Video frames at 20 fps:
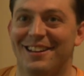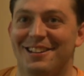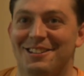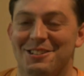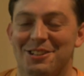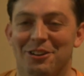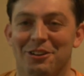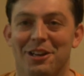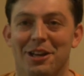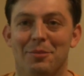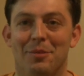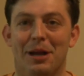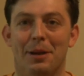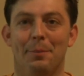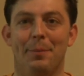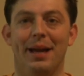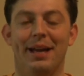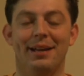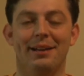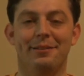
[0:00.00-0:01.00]
talking about a
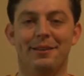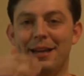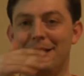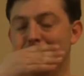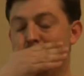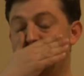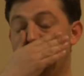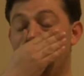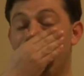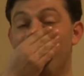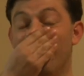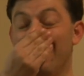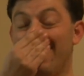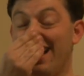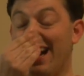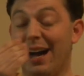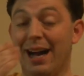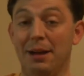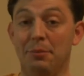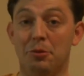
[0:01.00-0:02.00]
band that has been really
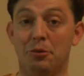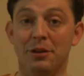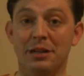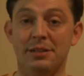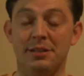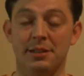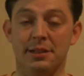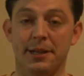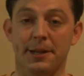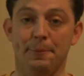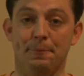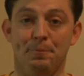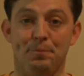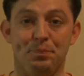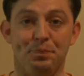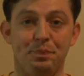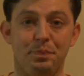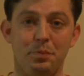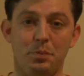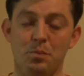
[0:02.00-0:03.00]
hyped recently.
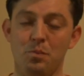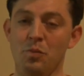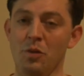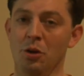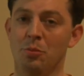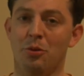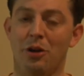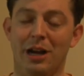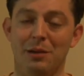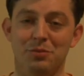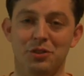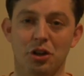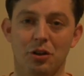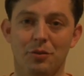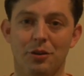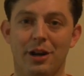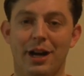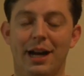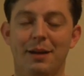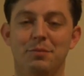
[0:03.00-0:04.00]
Perhaps
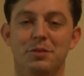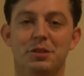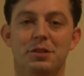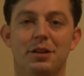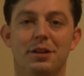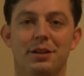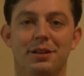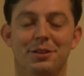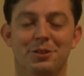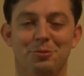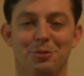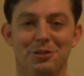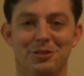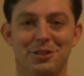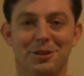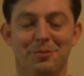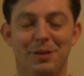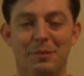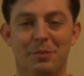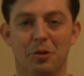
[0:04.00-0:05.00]
overhyped is what
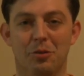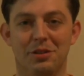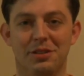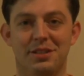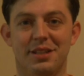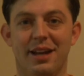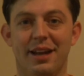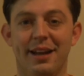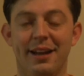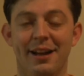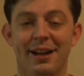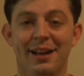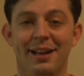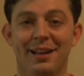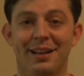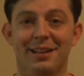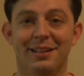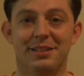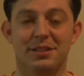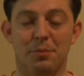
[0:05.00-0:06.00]
some people would say.
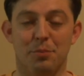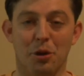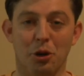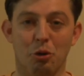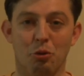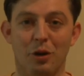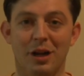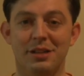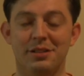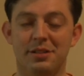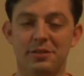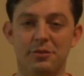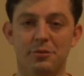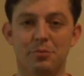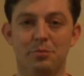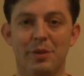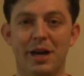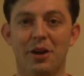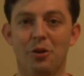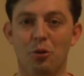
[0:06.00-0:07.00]
It's a progressive
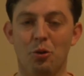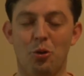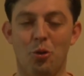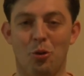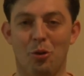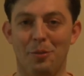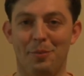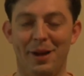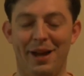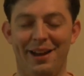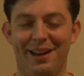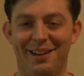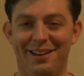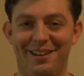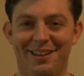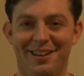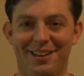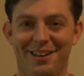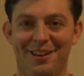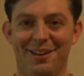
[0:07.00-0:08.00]
metalcore band
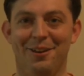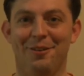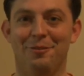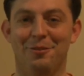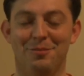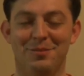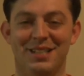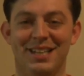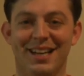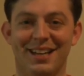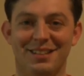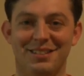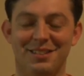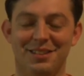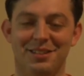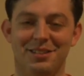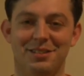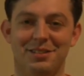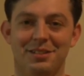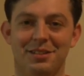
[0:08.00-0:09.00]
from
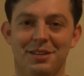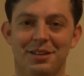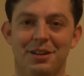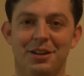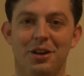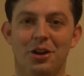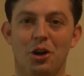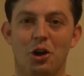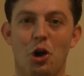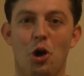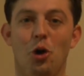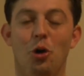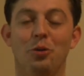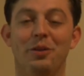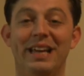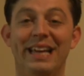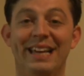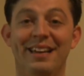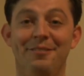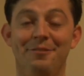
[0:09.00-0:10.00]
Texas called
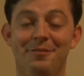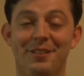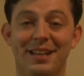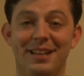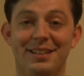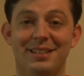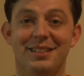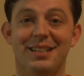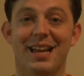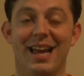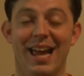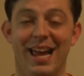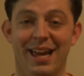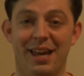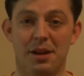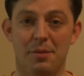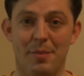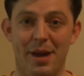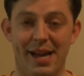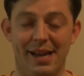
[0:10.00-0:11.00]
Invent
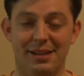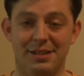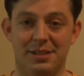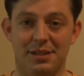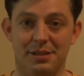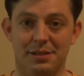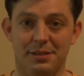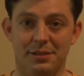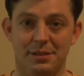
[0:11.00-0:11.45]
Animate.